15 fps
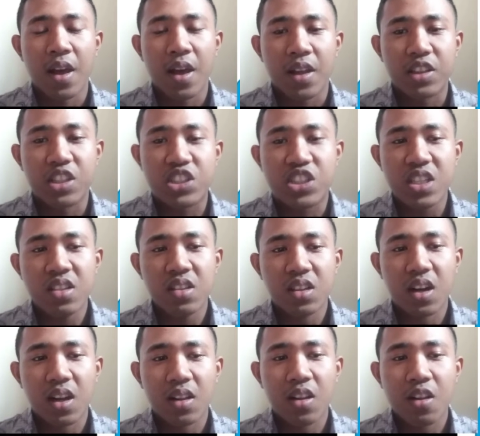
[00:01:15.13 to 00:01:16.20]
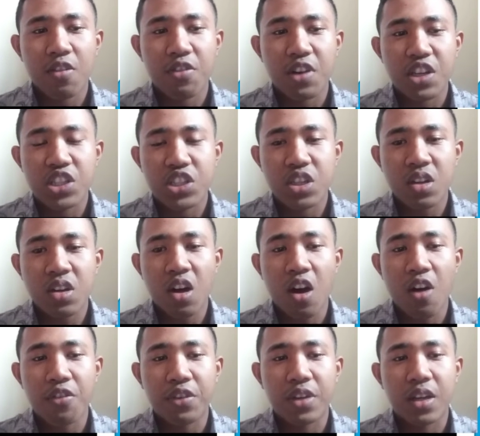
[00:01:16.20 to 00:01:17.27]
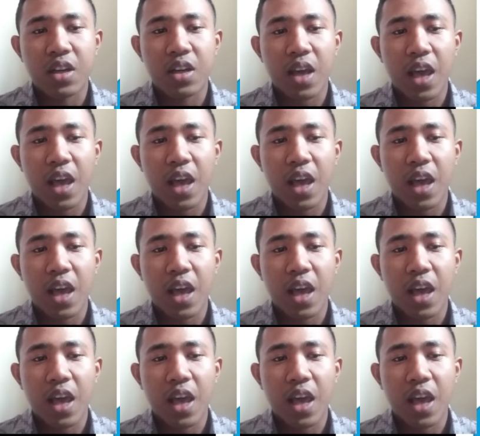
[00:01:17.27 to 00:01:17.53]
The general function of the